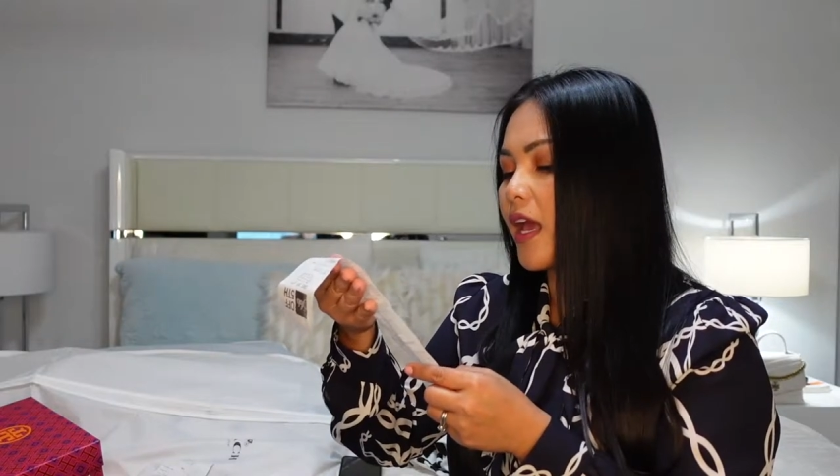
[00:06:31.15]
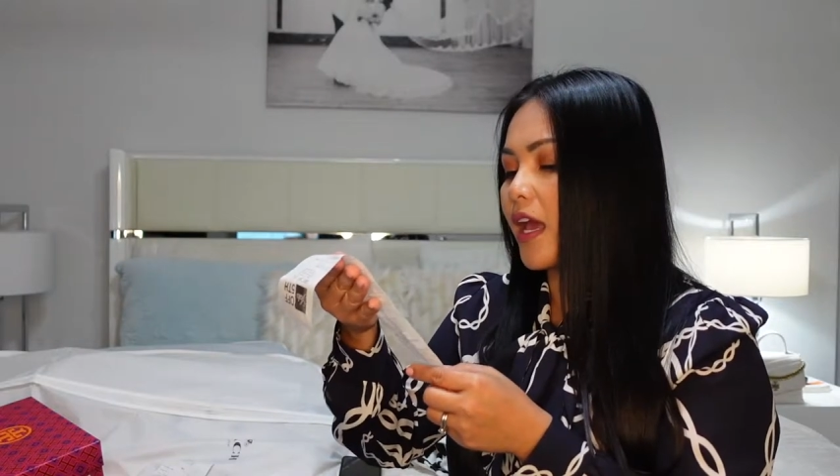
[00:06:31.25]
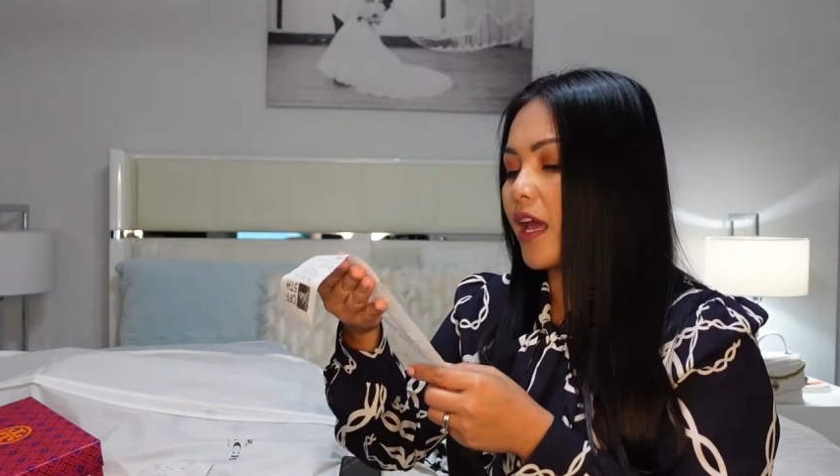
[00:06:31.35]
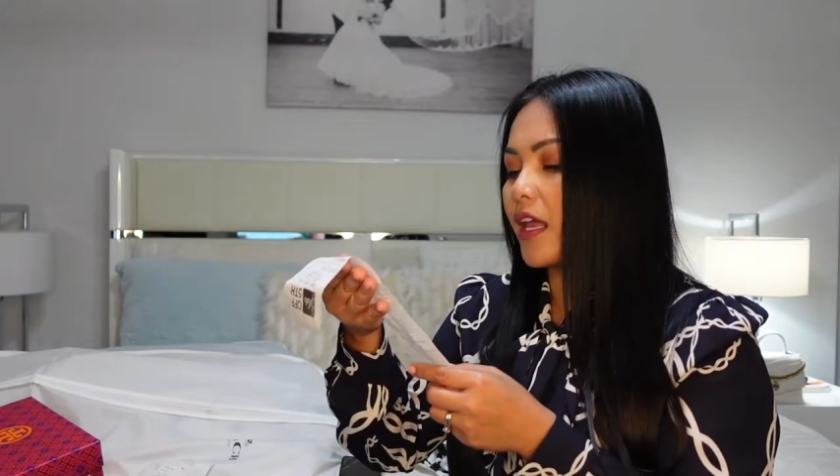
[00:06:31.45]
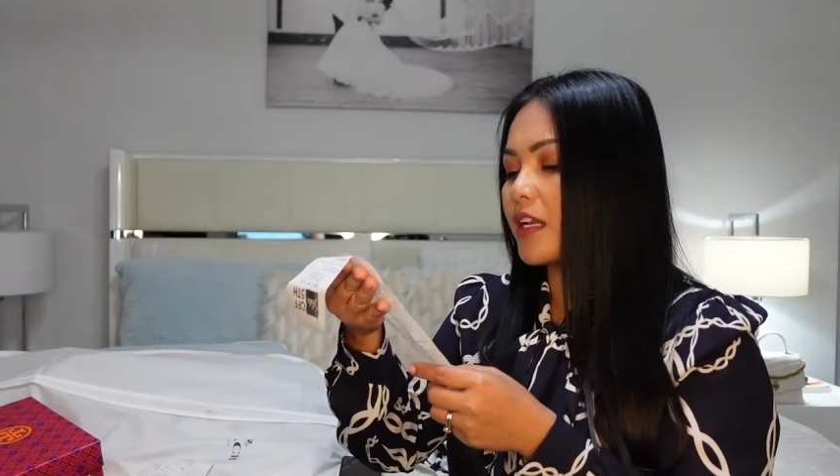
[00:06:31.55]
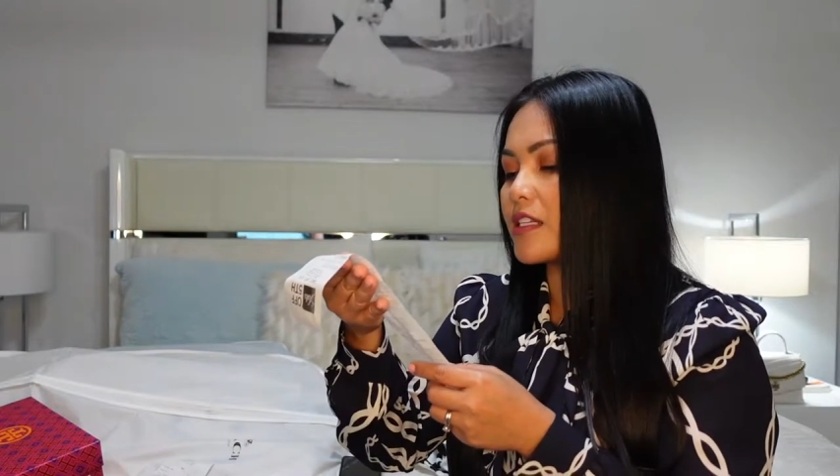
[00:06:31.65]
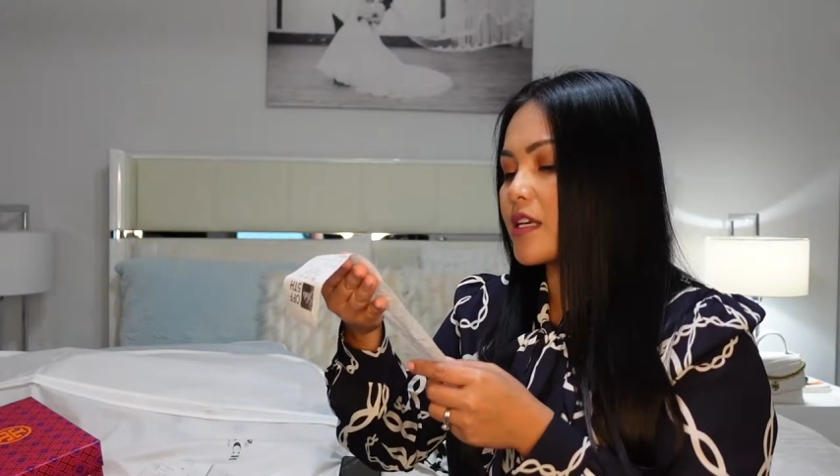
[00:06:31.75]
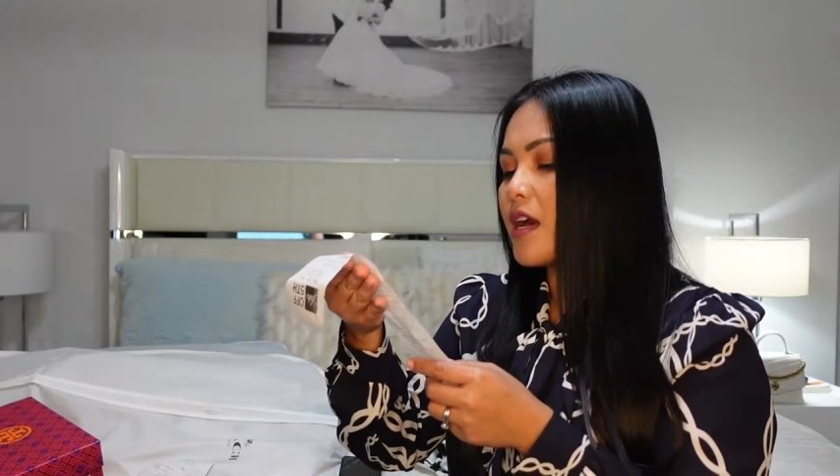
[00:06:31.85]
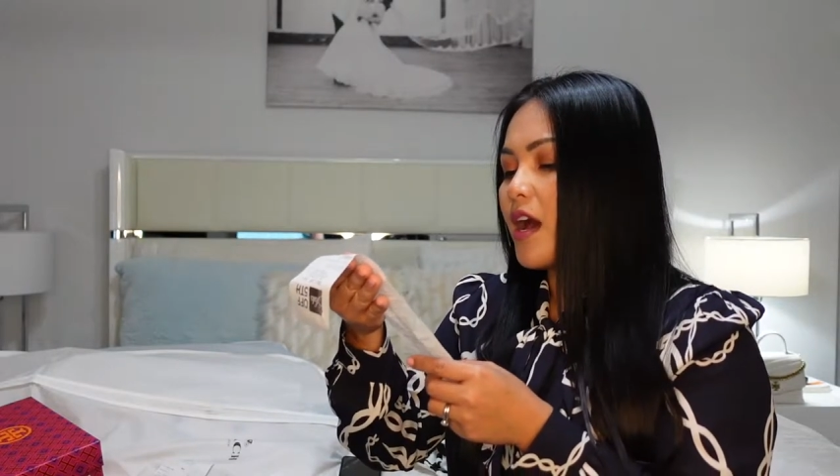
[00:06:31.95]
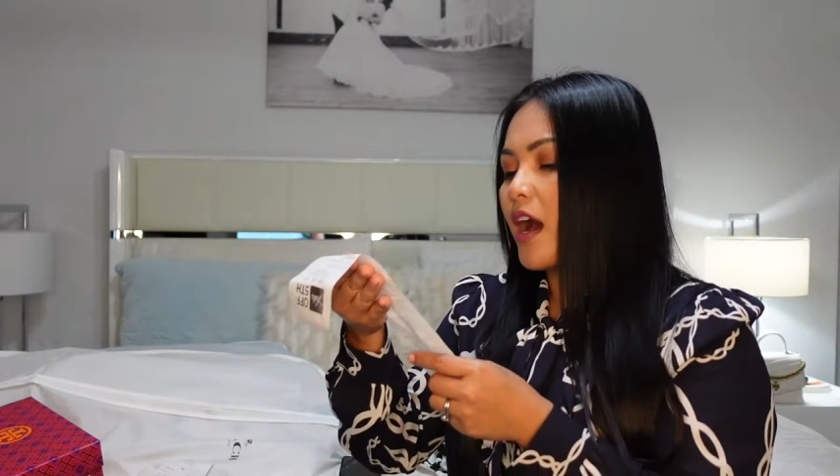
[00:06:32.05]
and
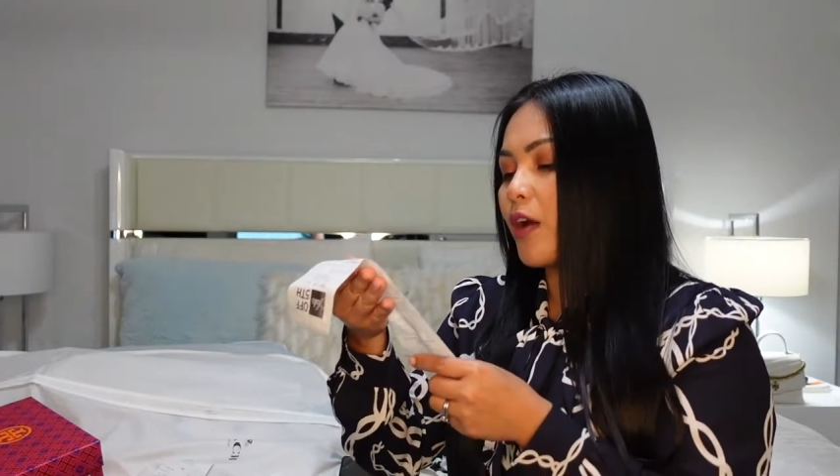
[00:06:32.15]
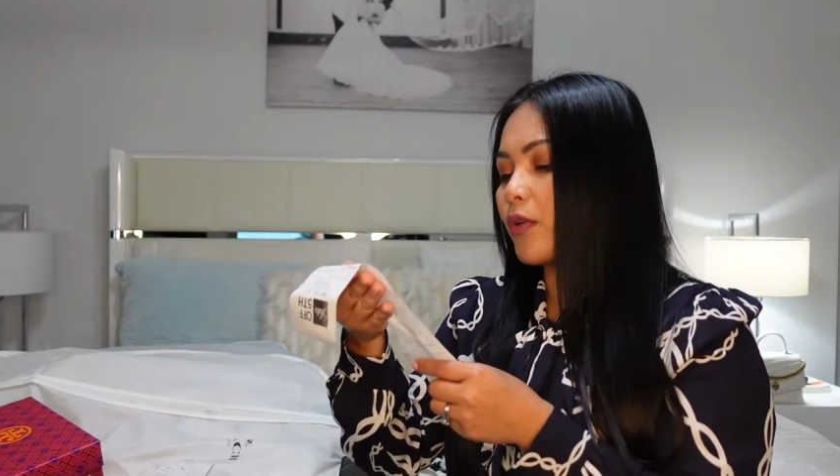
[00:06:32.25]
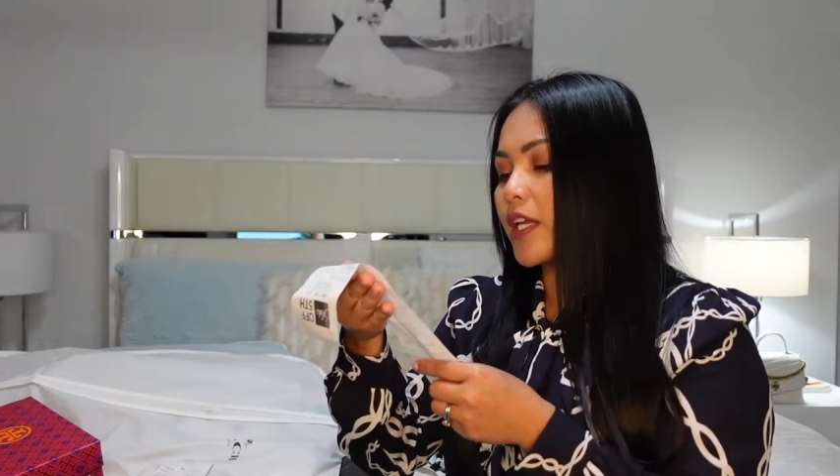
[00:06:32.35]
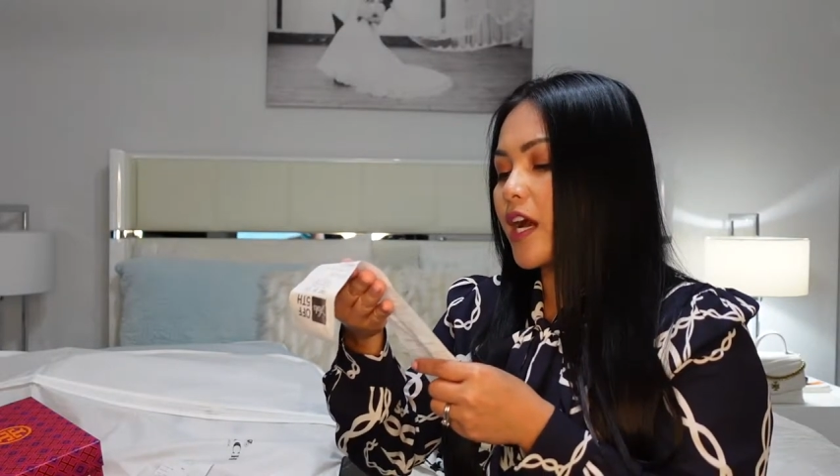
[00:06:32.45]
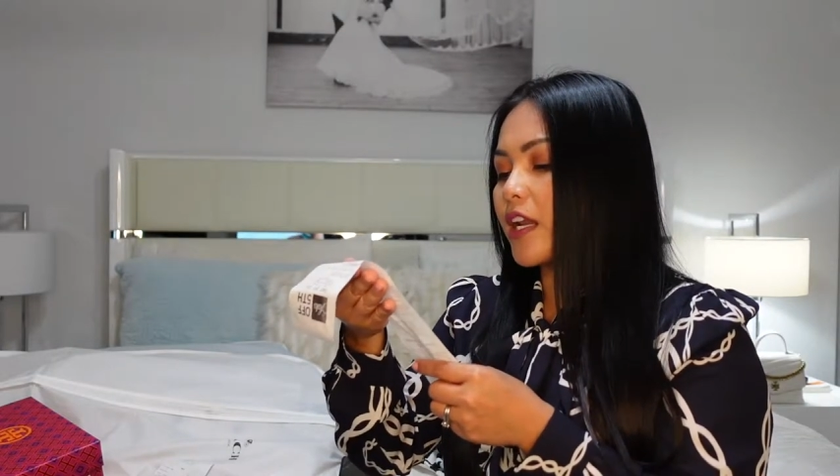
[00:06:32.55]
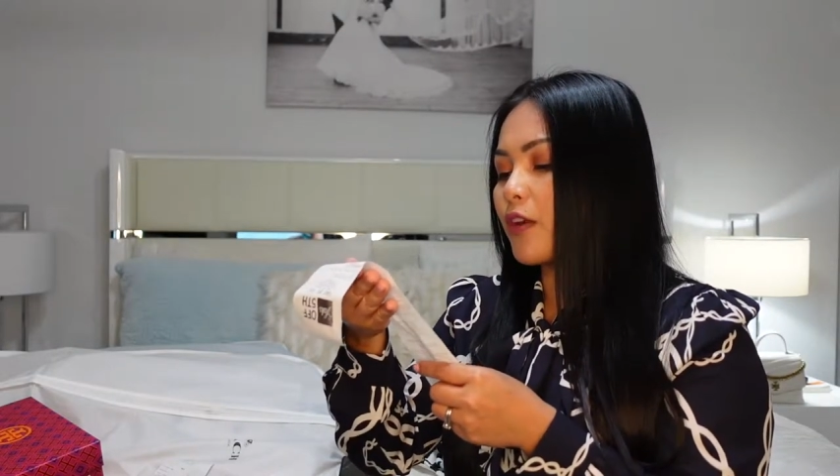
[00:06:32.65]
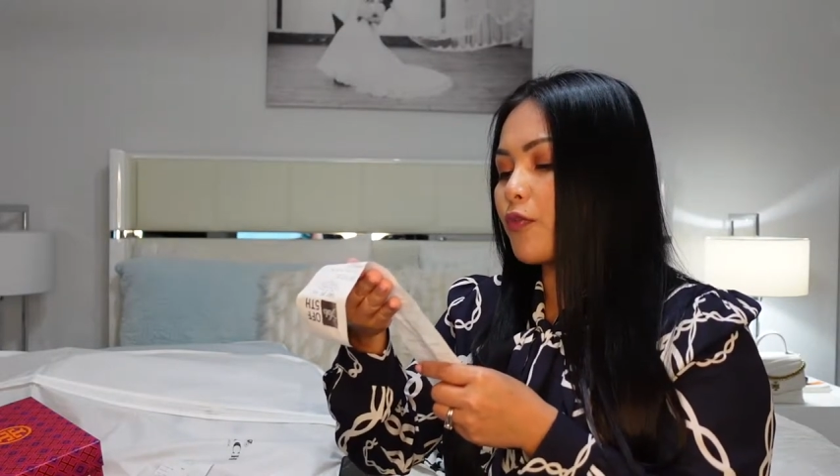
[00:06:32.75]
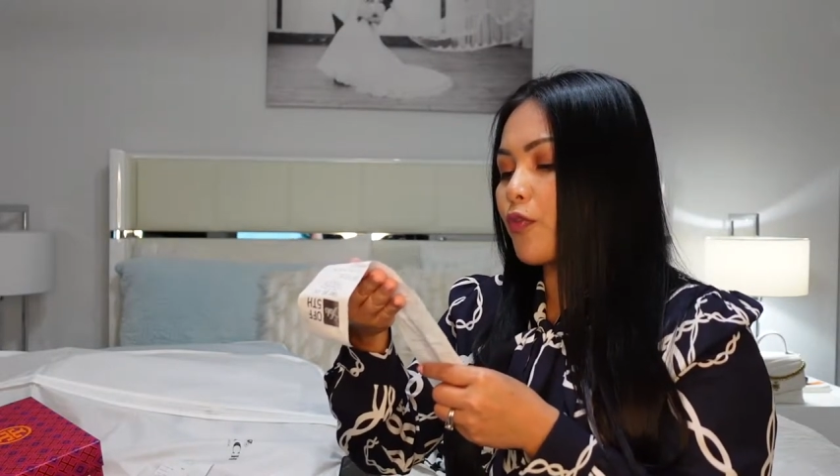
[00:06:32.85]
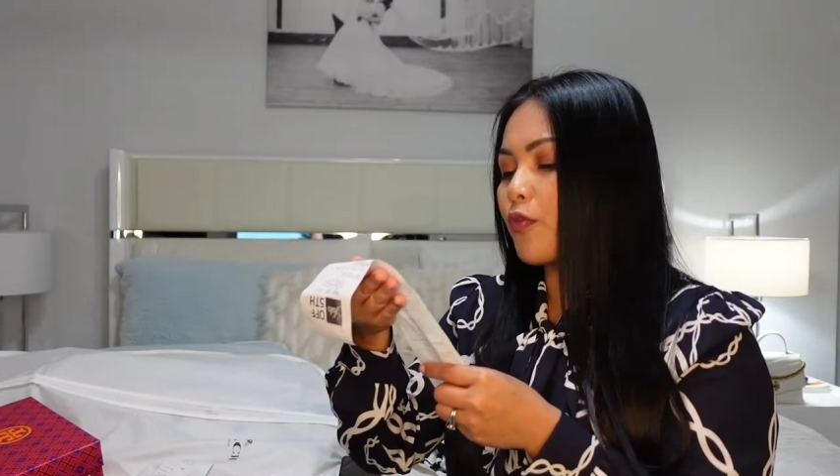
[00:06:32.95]
I only got it for